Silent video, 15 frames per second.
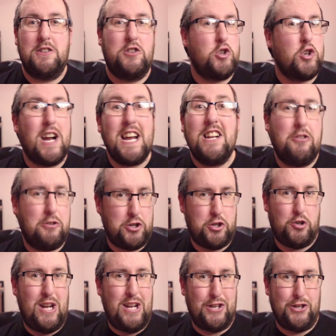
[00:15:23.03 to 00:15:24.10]
Try not to
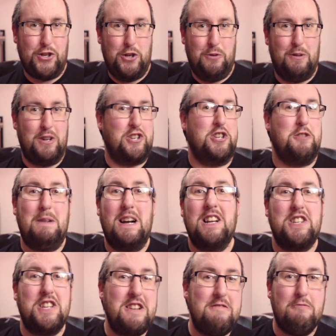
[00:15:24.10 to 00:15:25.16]
stress too much,
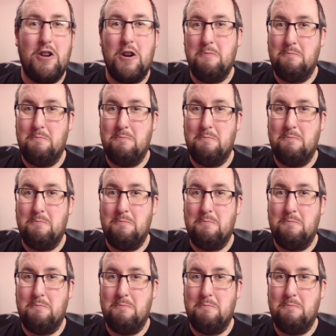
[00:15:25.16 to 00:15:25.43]
especially where